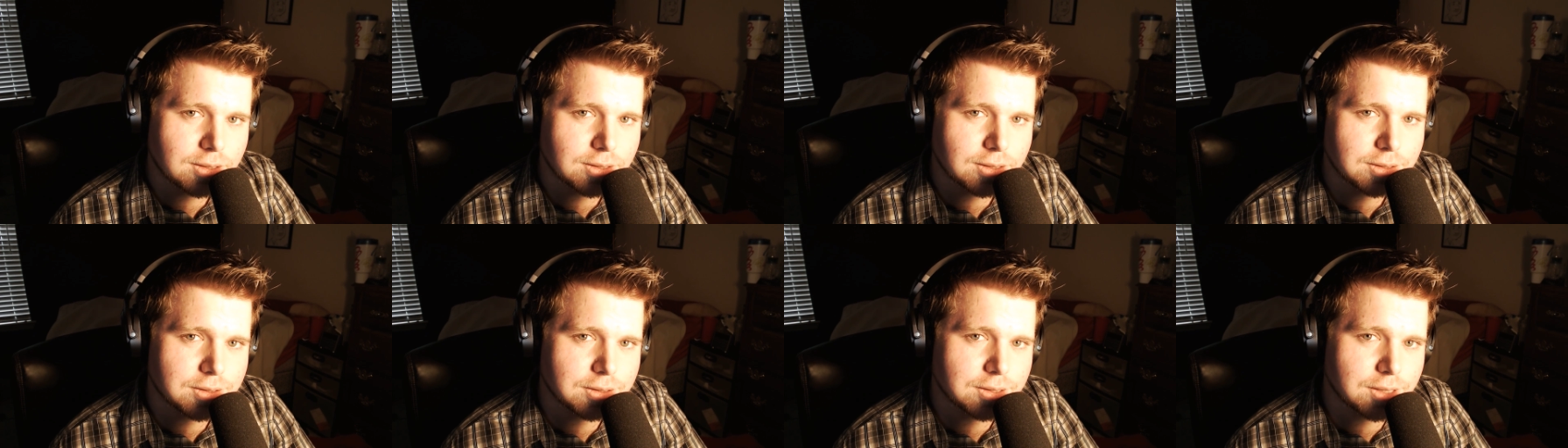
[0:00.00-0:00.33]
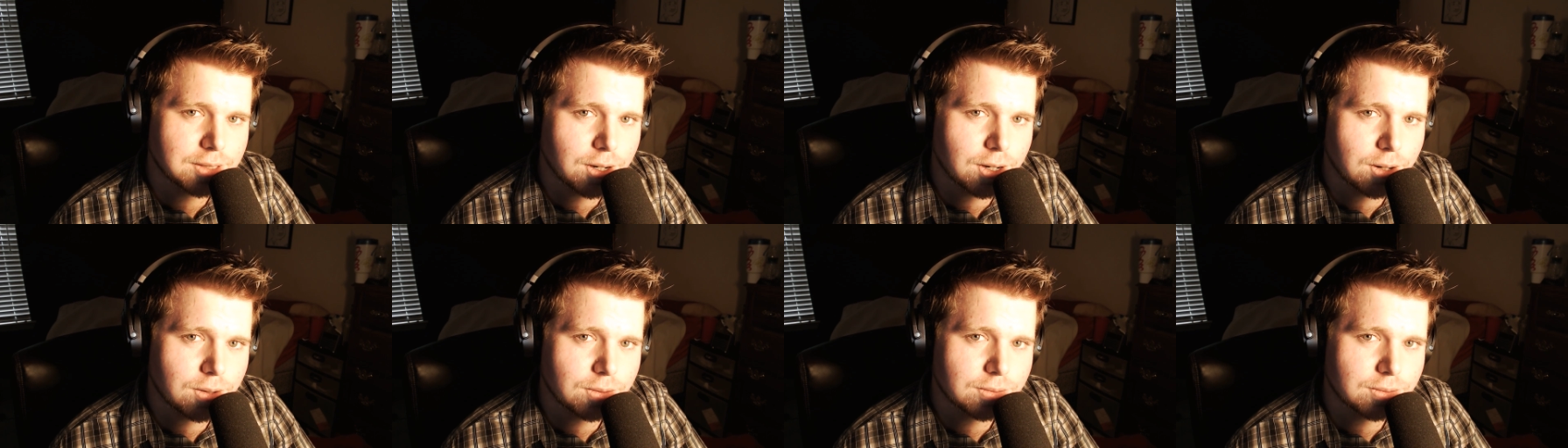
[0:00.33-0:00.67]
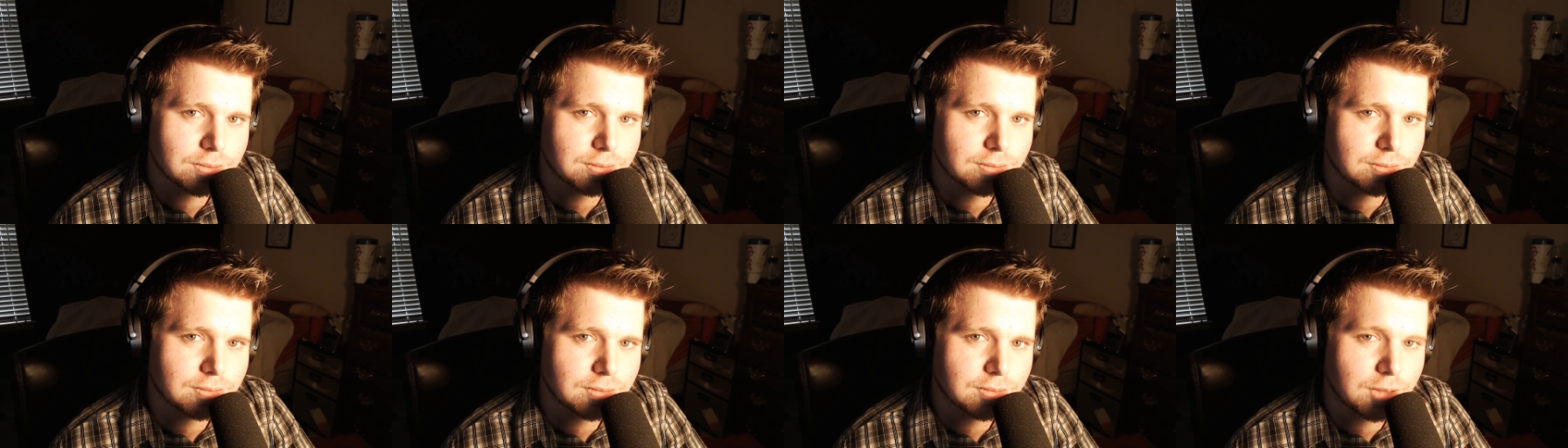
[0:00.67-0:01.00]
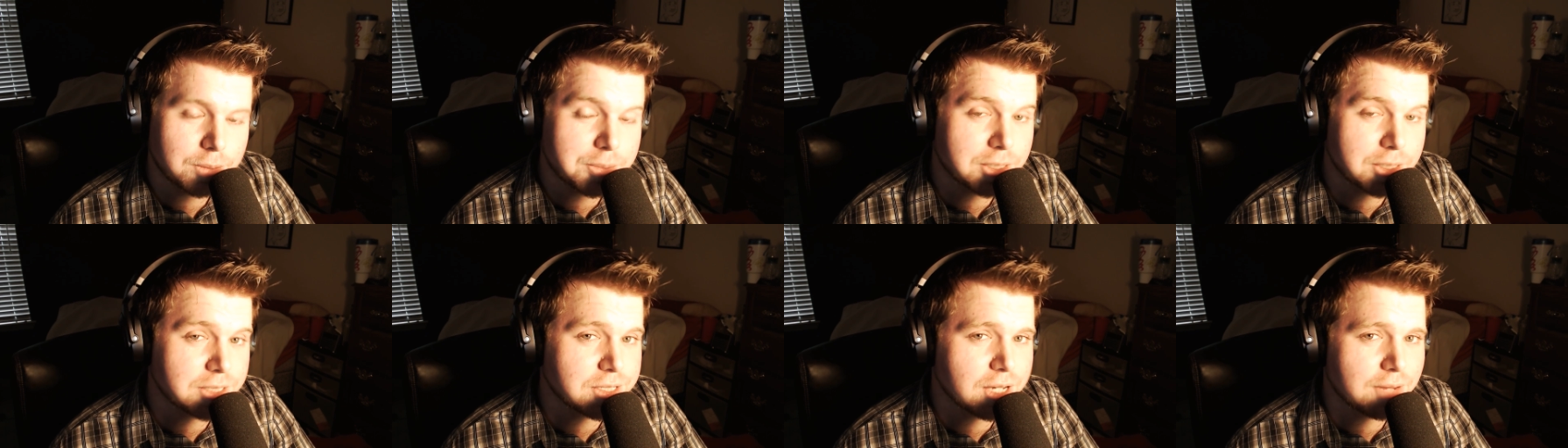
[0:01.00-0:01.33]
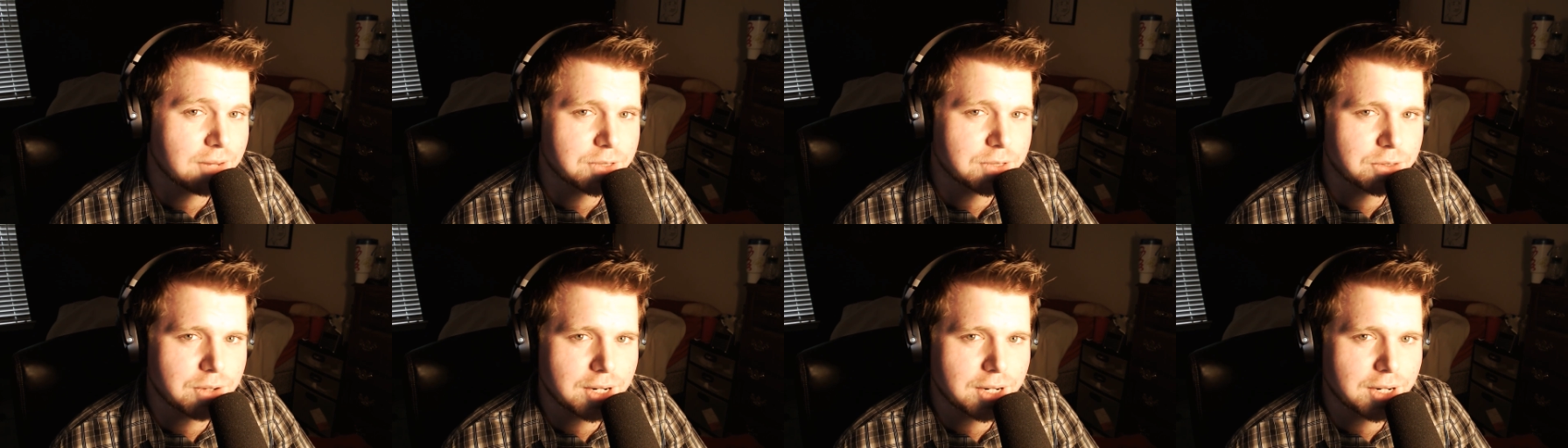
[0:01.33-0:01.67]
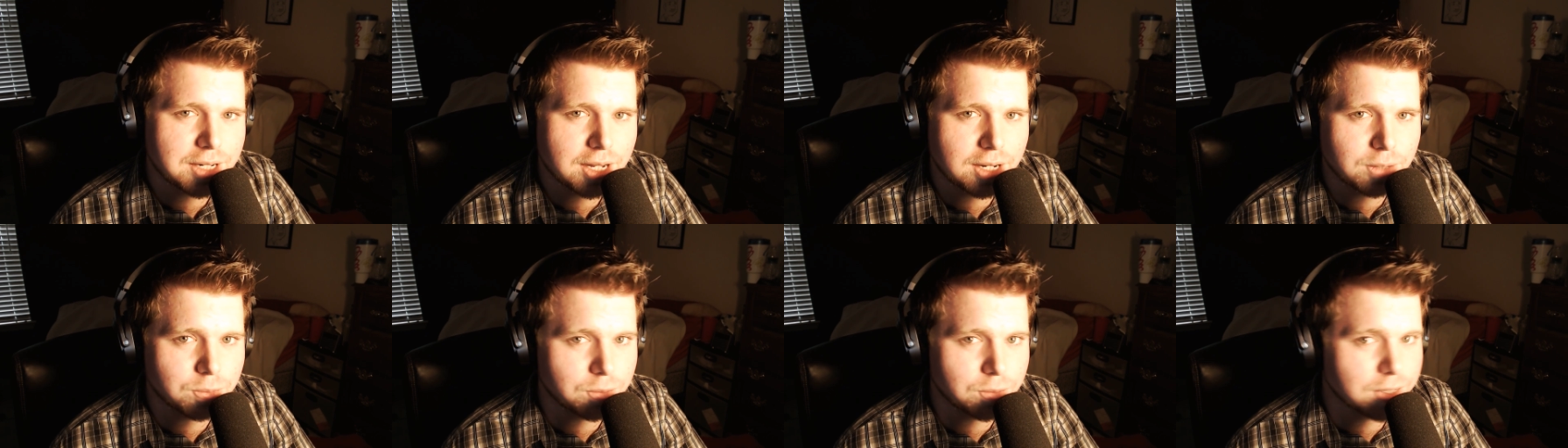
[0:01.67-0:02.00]
So, hope you guys are having a great
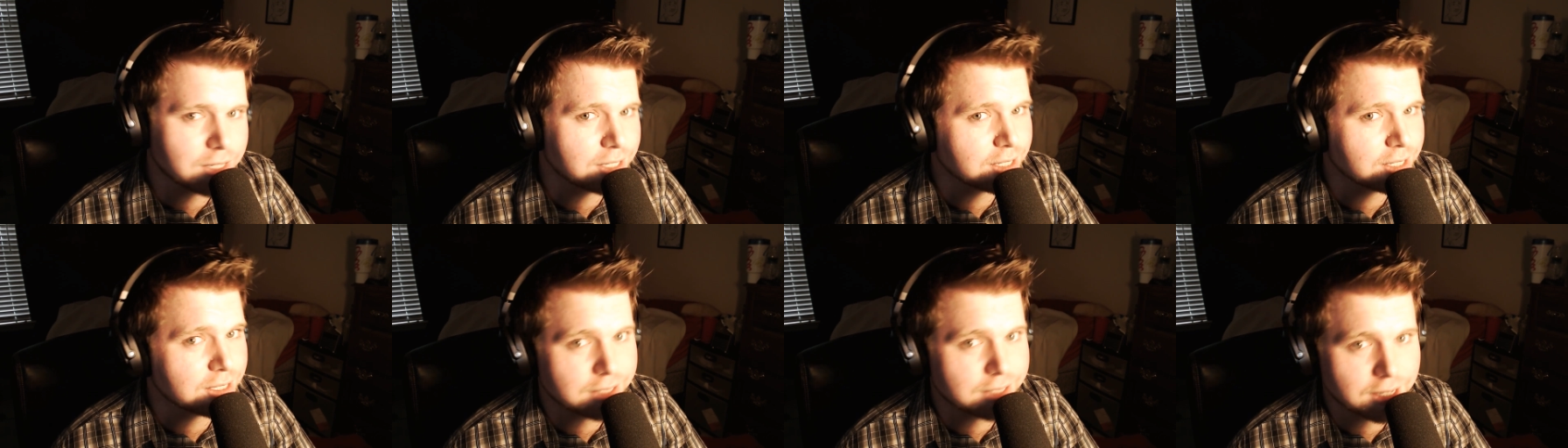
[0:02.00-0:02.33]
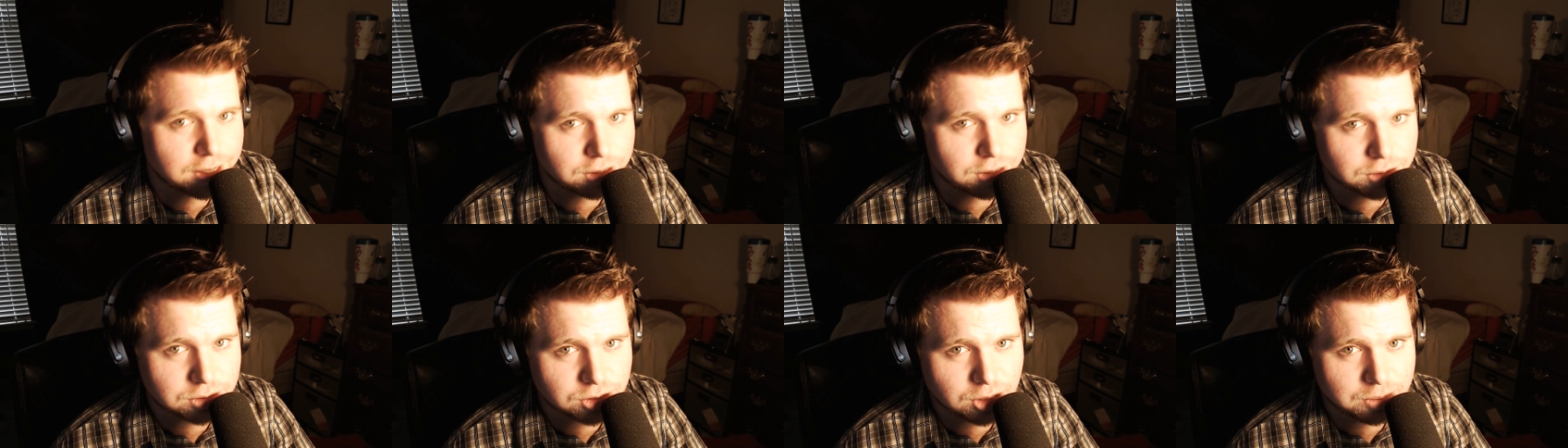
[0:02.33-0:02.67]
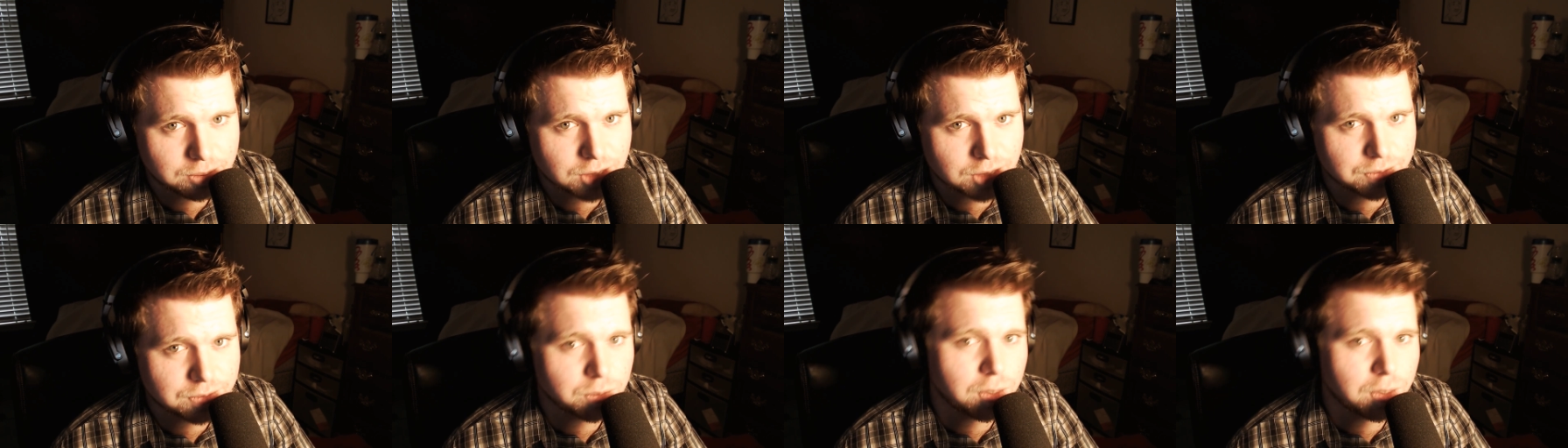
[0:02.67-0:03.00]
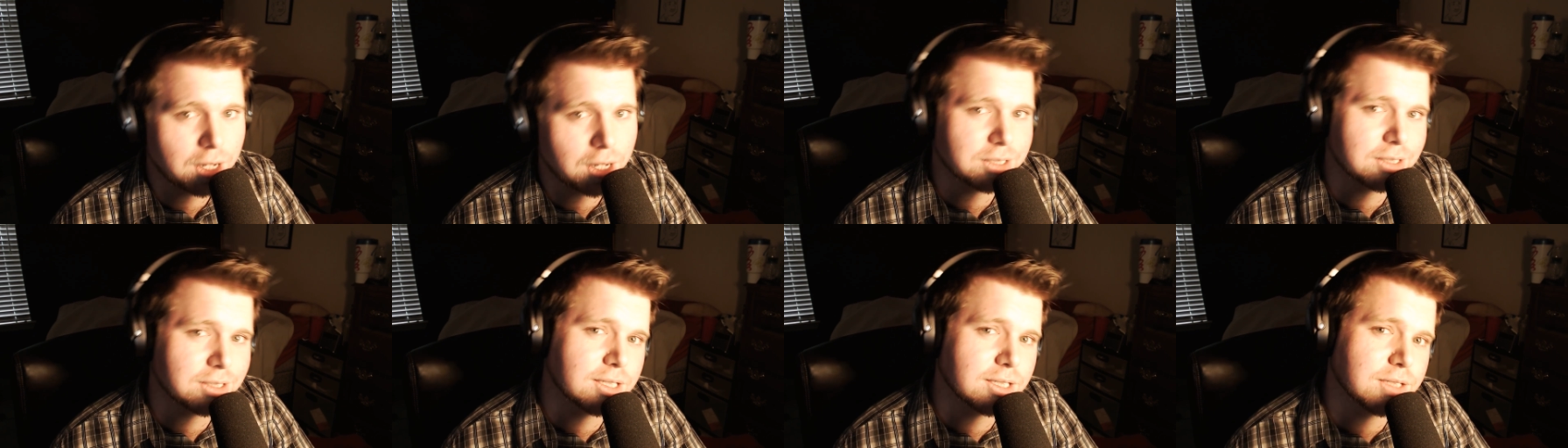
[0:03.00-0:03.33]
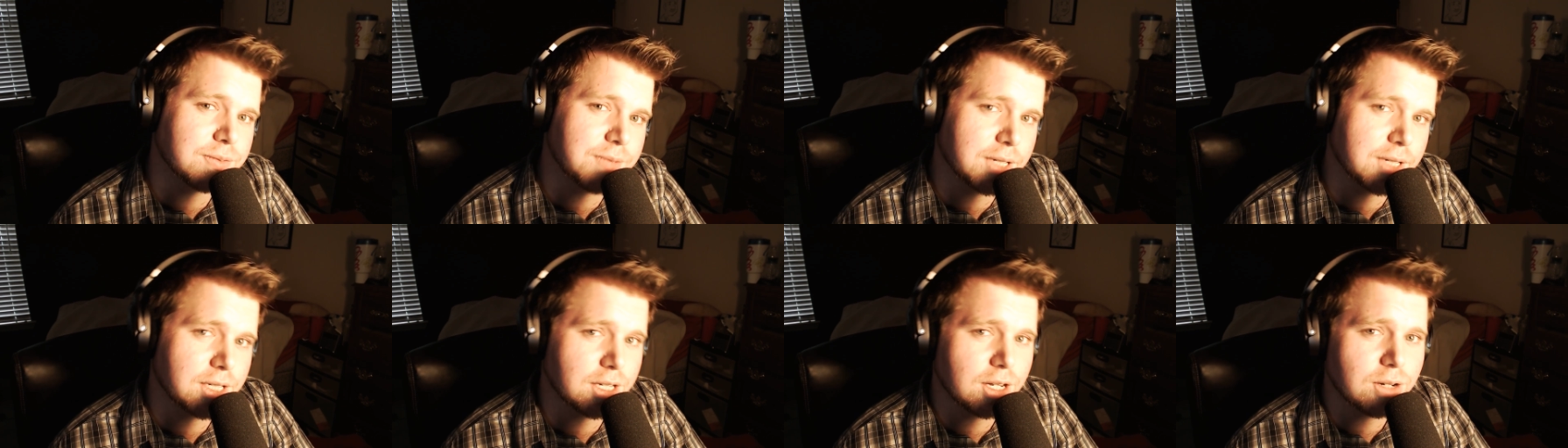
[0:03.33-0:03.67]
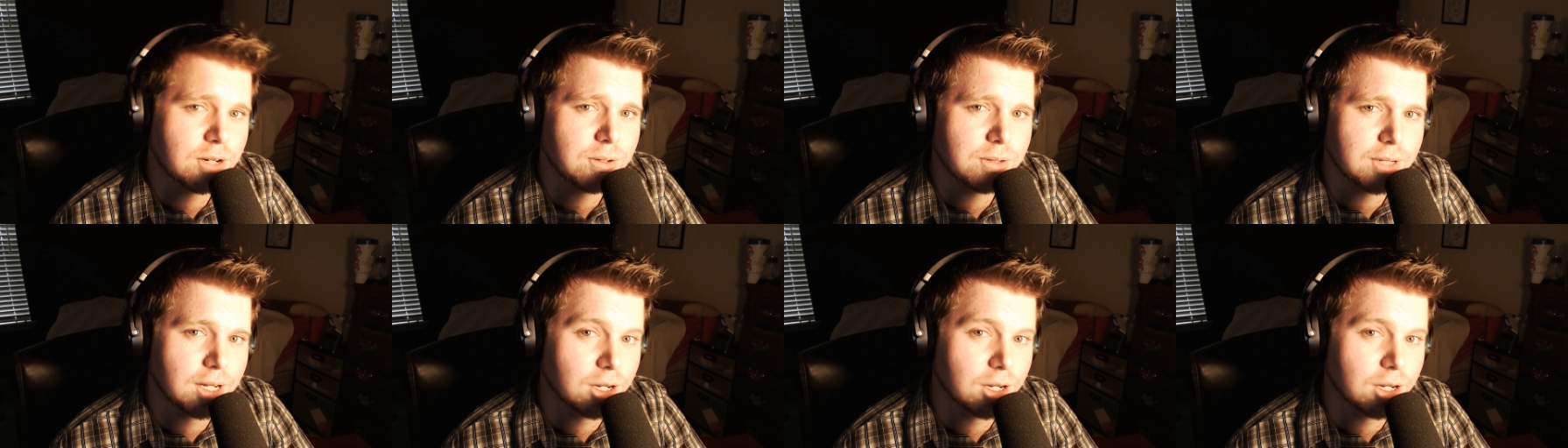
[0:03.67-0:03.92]
night and weekend. Thank you so much for watching this video.